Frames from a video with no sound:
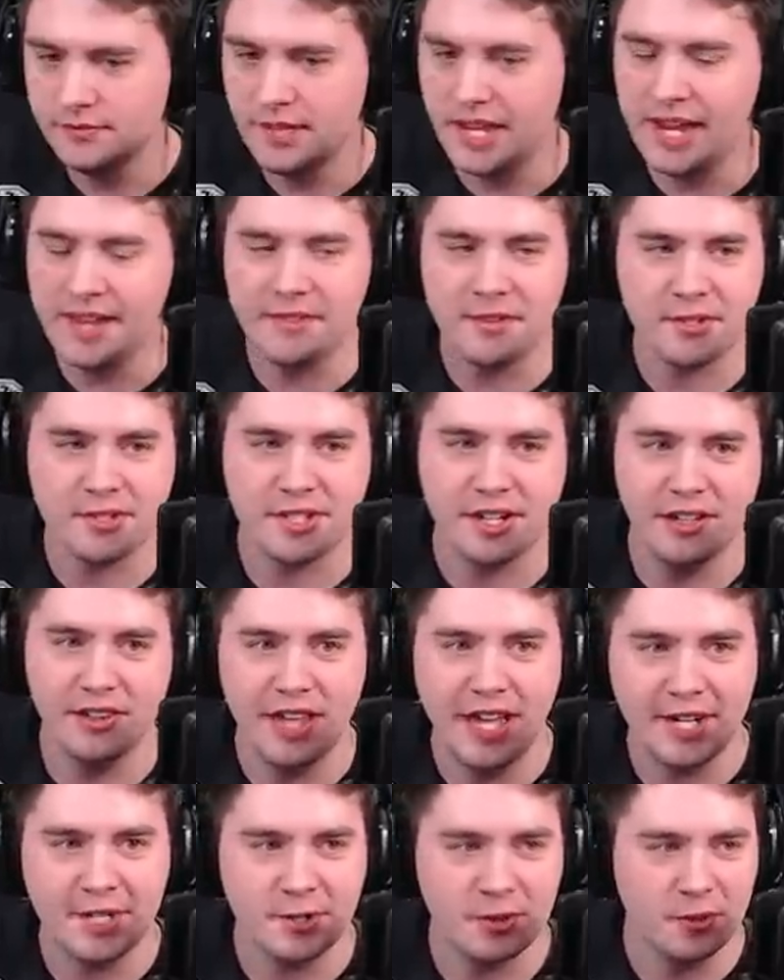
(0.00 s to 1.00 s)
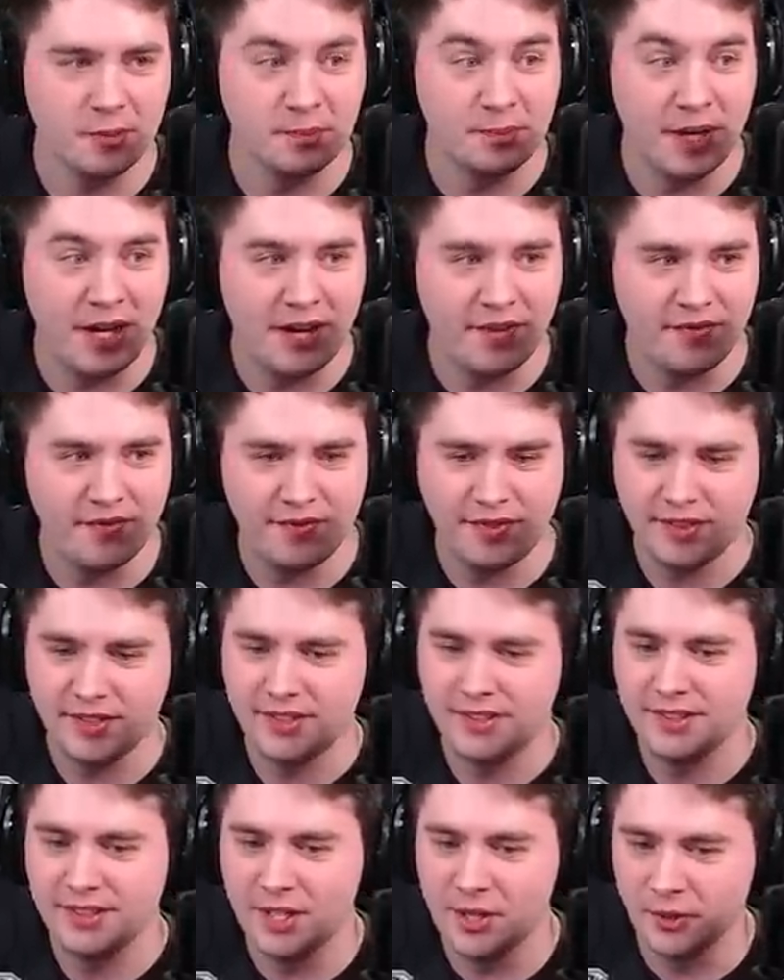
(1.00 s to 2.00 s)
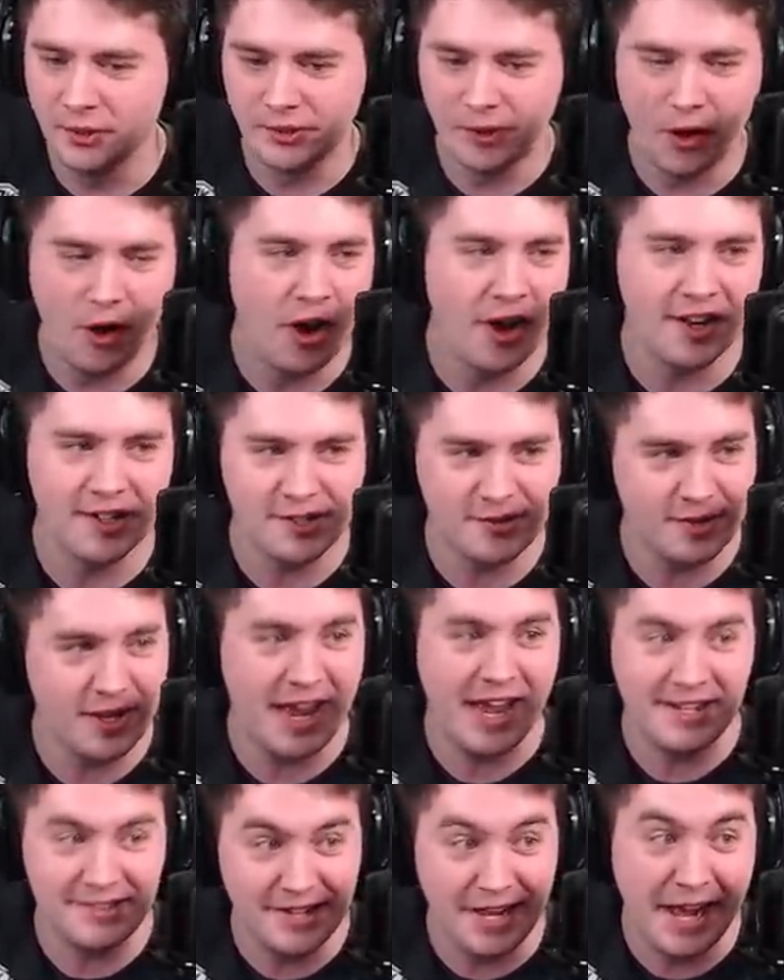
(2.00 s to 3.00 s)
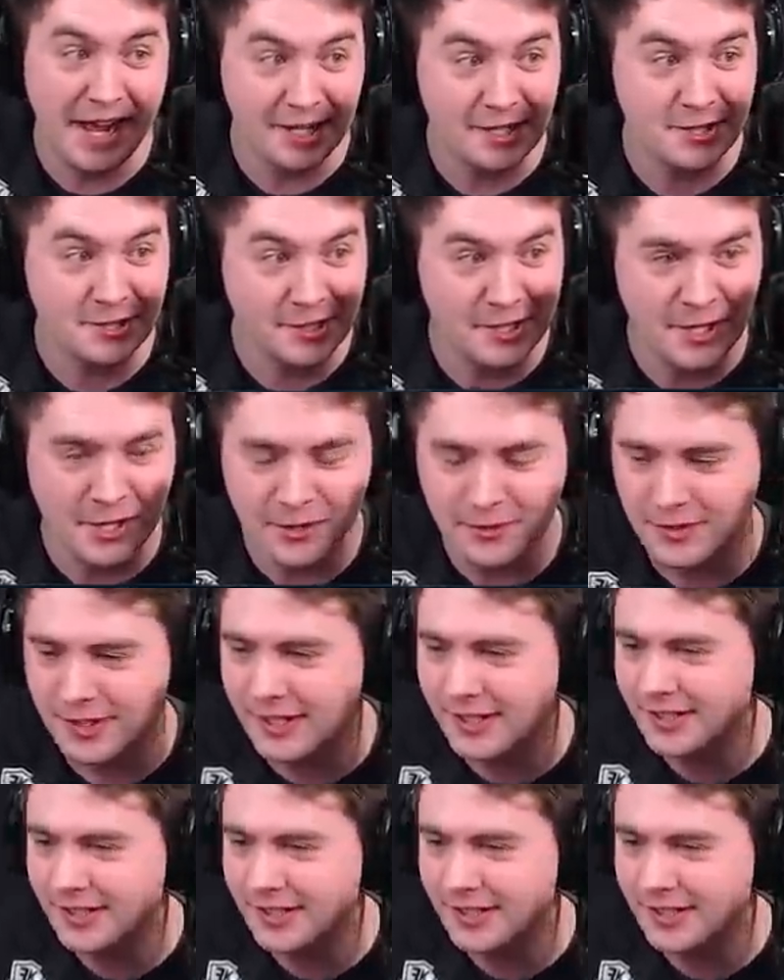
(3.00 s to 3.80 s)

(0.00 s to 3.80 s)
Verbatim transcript: And there's an Electro buff. Oh, God. It's, it's actually over.